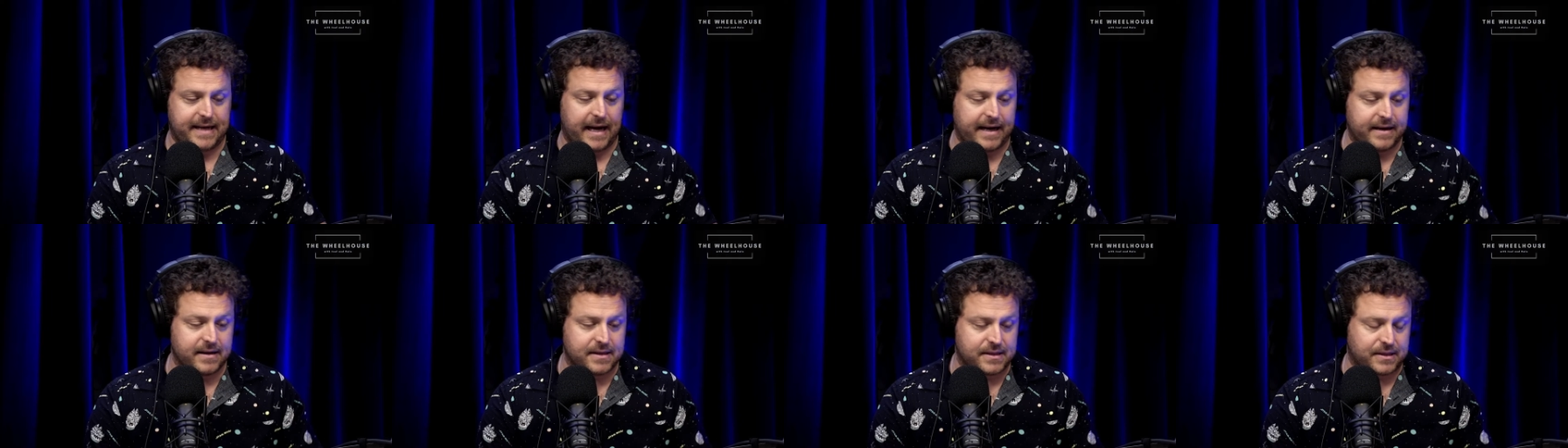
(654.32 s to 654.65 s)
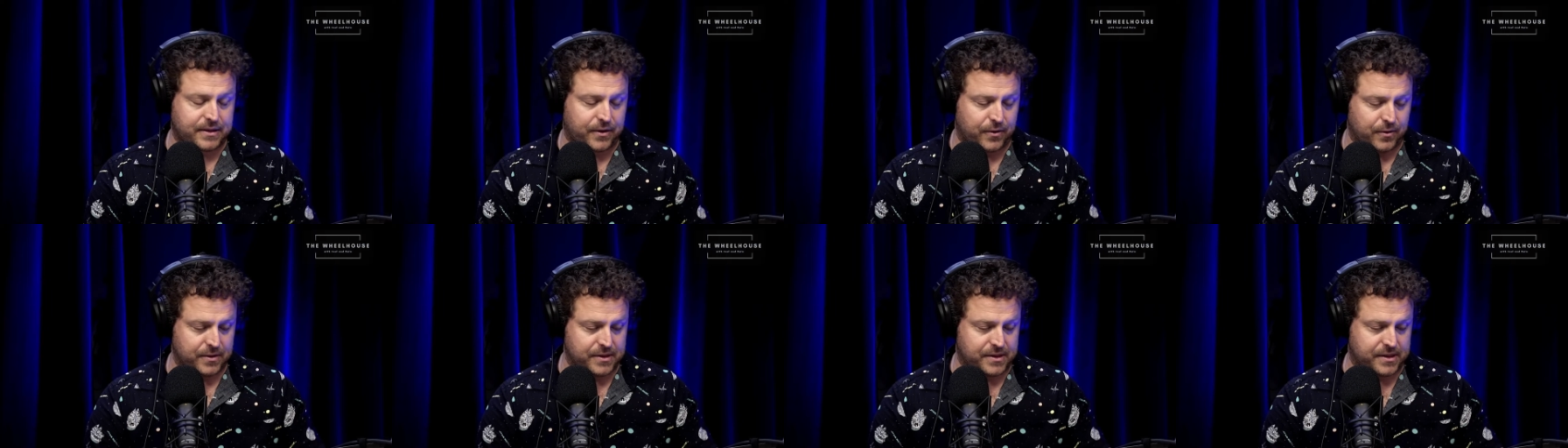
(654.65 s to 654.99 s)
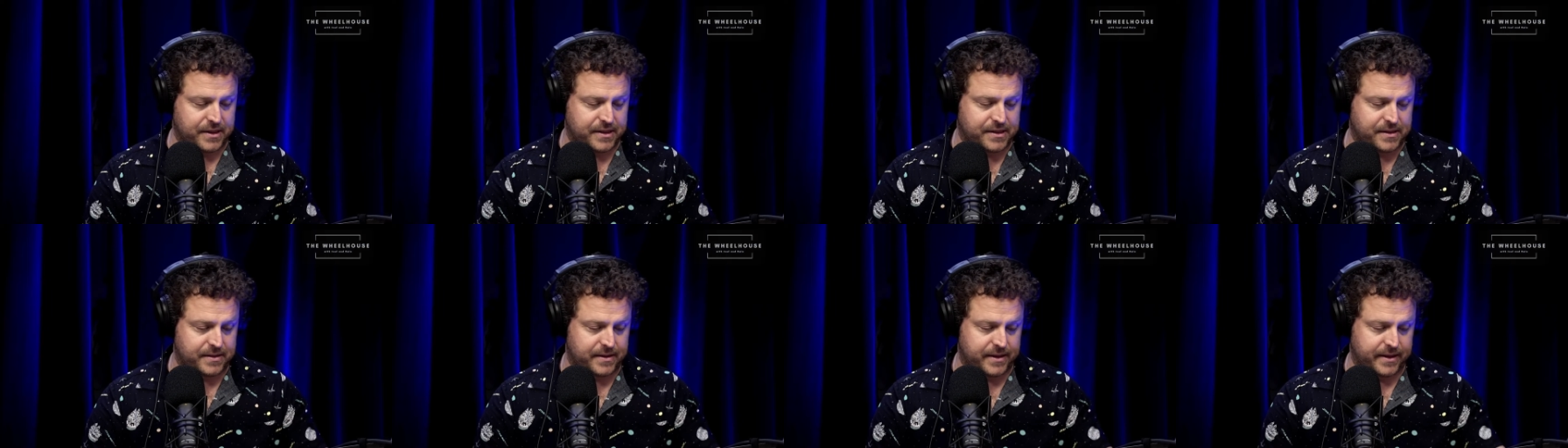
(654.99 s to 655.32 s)
underscores
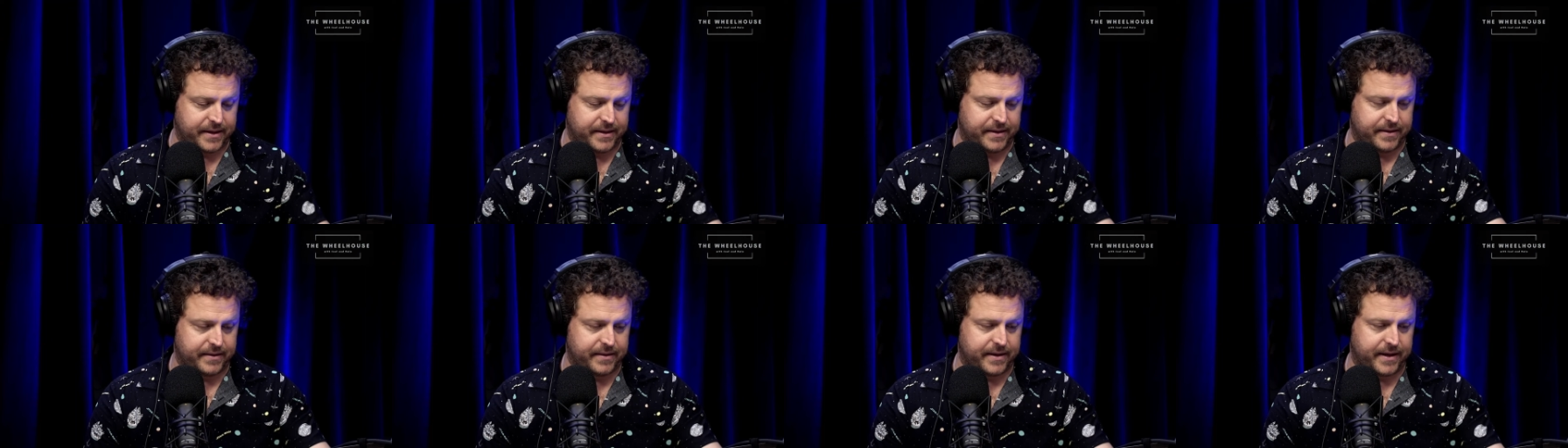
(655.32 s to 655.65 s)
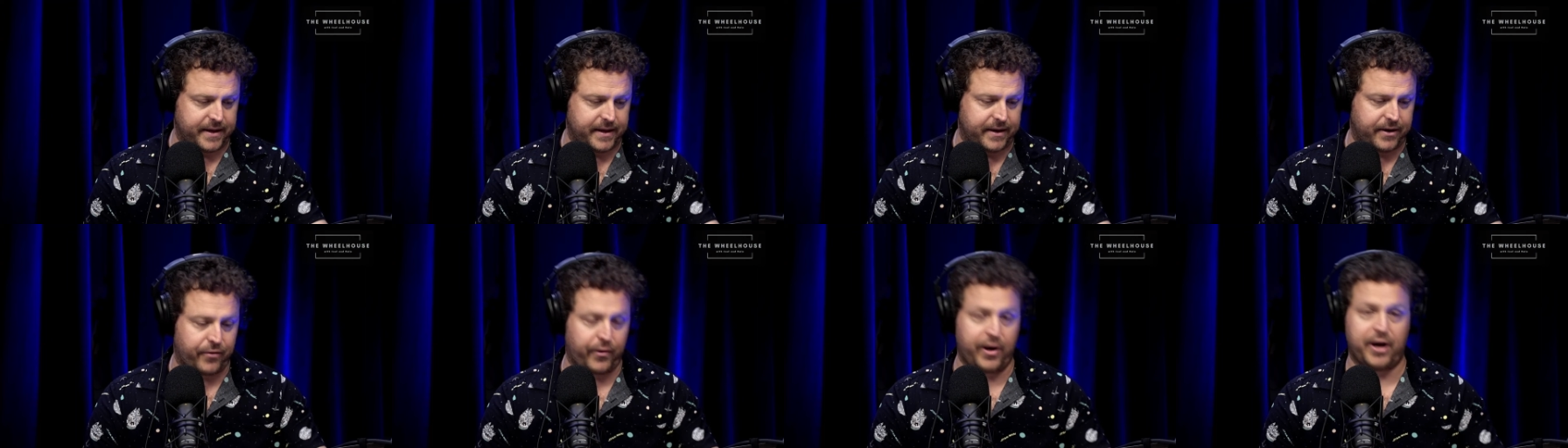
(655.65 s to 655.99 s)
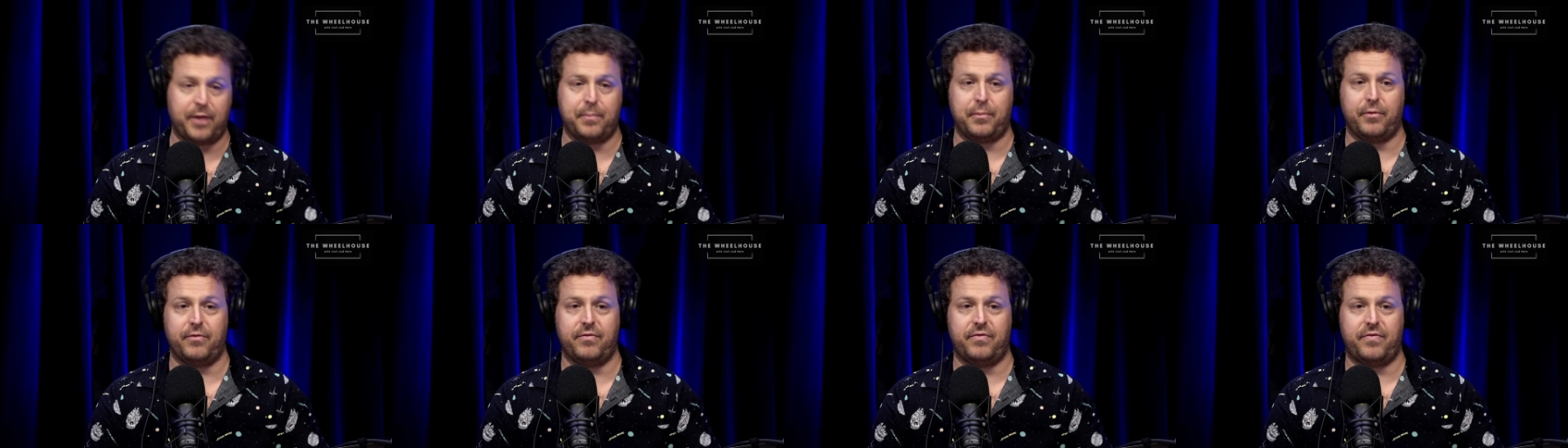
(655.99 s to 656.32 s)
this the the
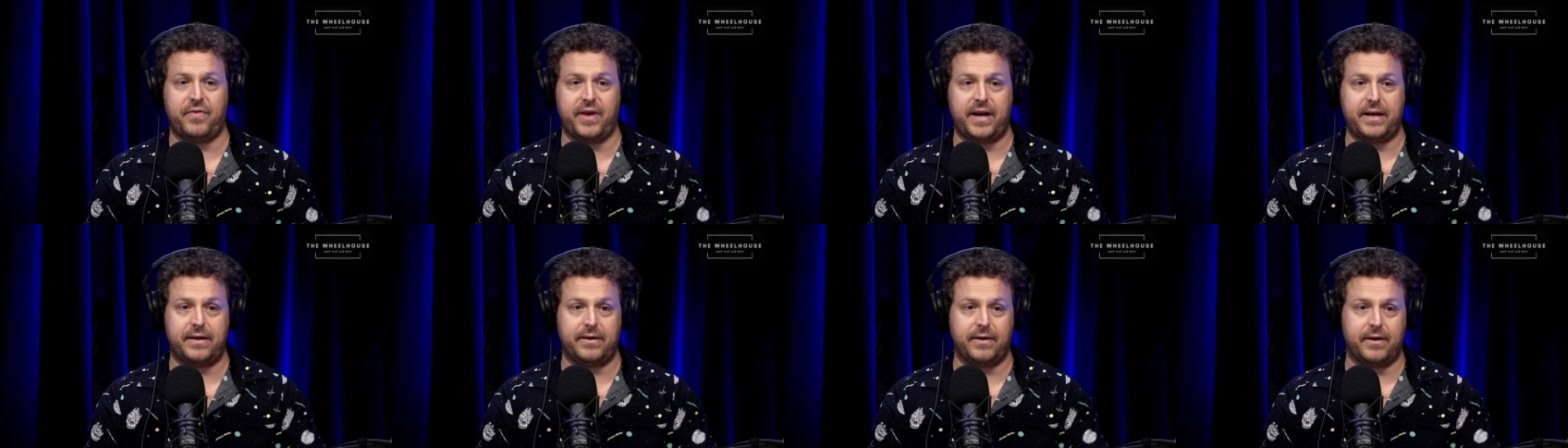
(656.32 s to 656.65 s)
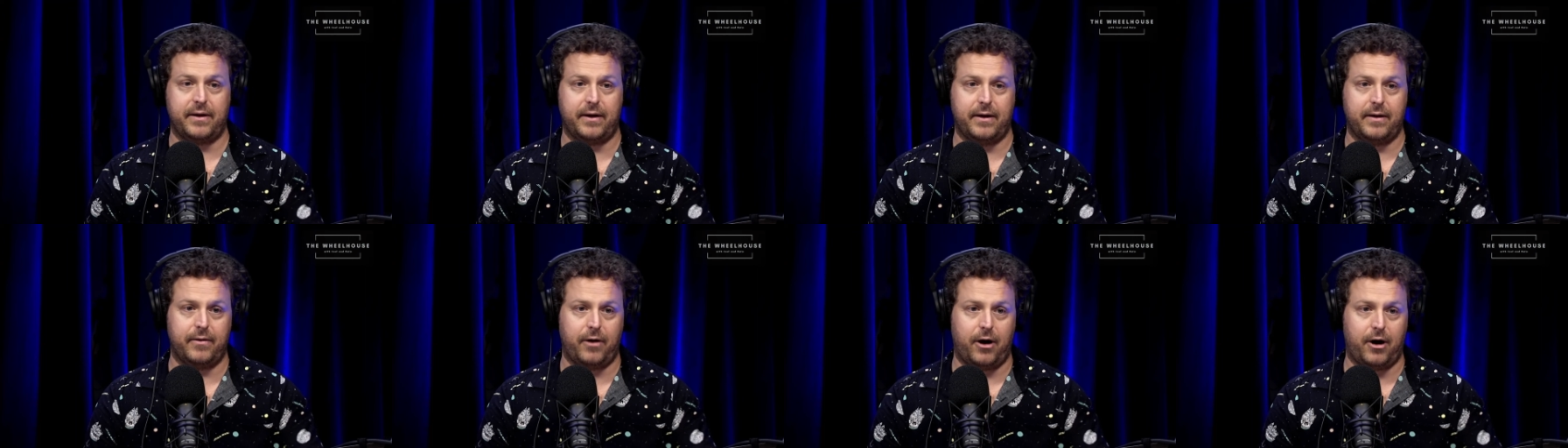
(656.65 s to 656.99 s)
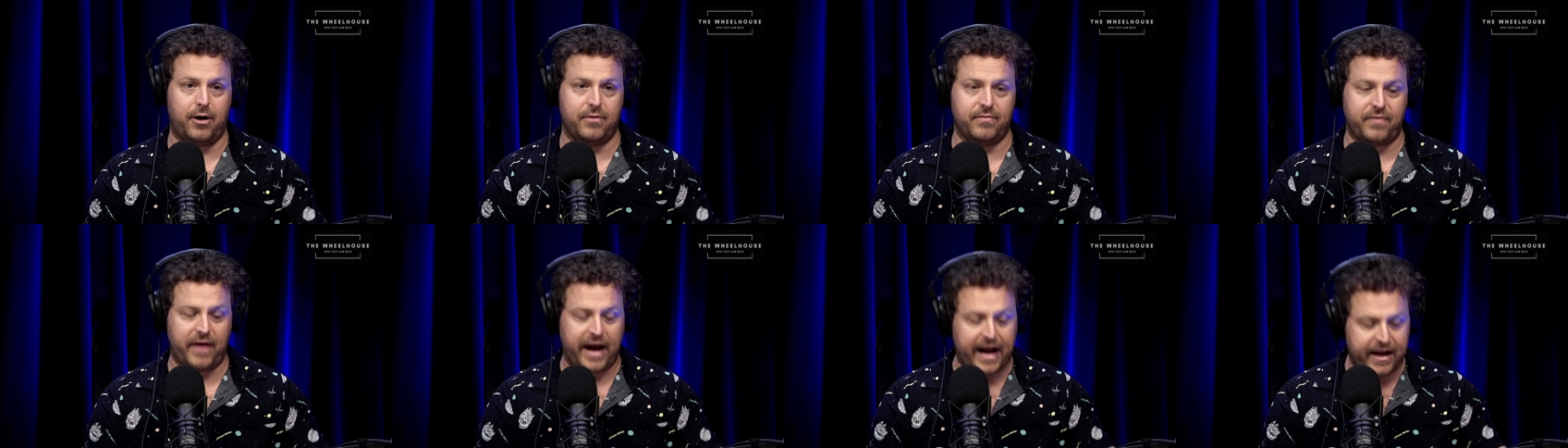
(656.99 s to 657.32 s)
incredible feat uh,
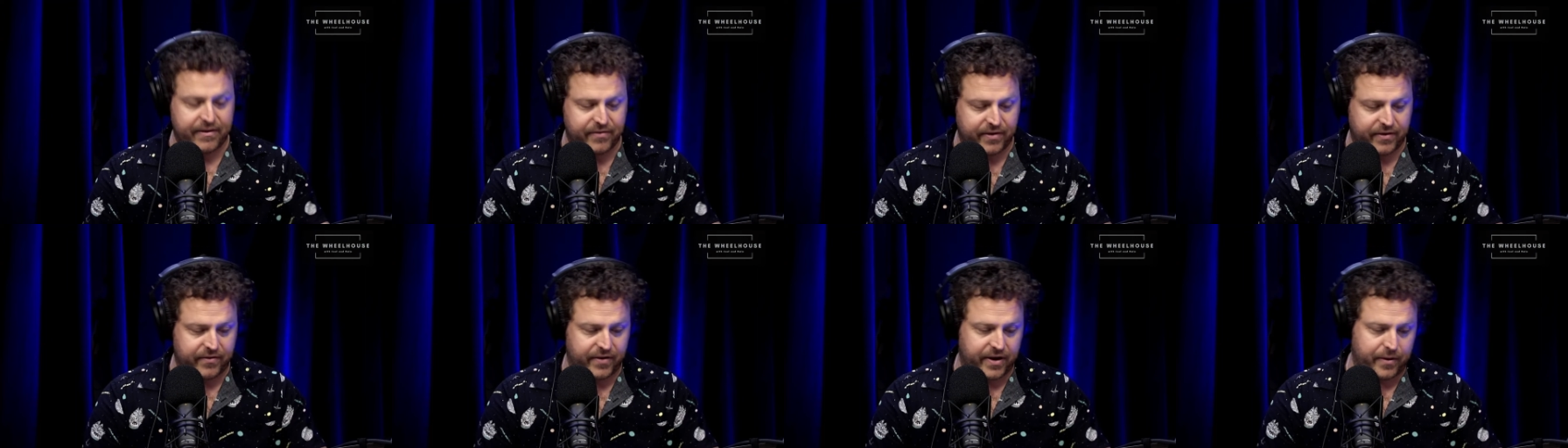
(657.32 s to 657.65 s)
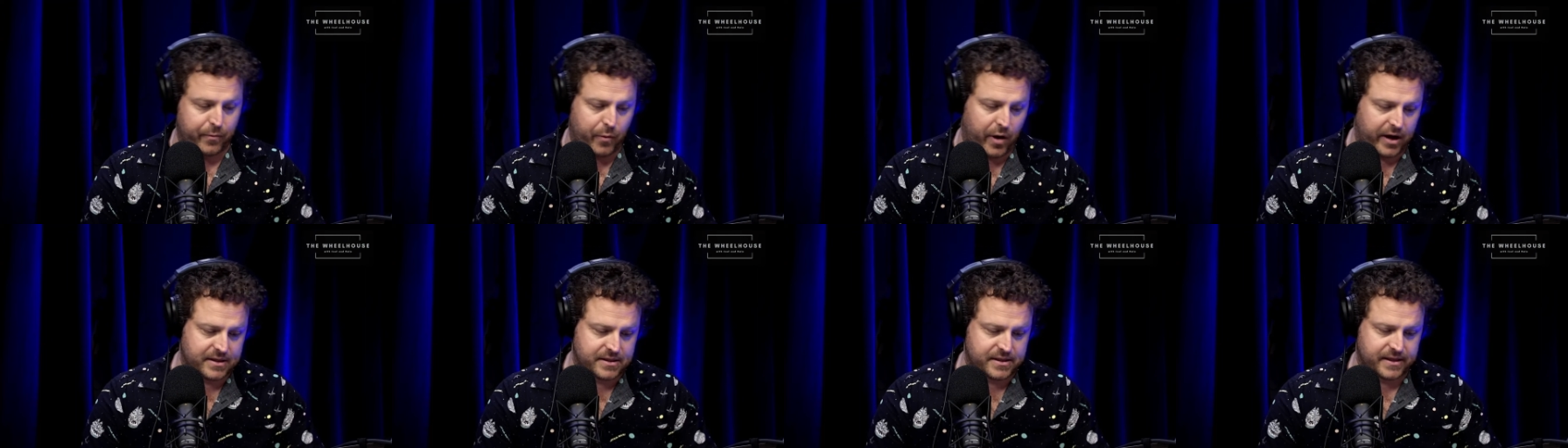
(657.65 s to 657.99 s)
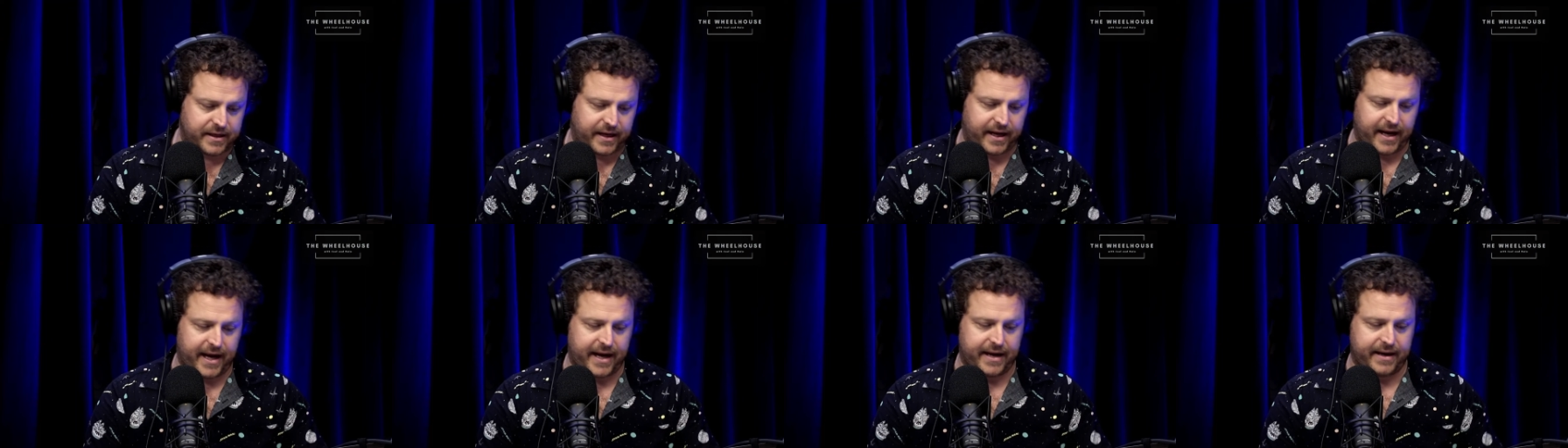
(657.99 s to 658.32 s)
of AVV once
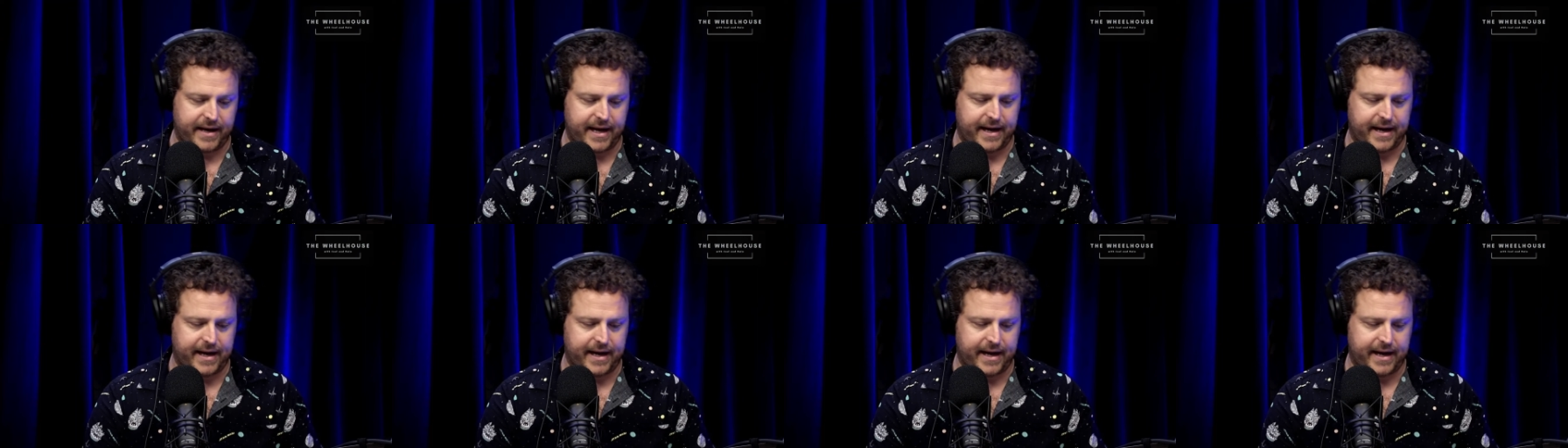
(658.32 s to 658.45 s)
again.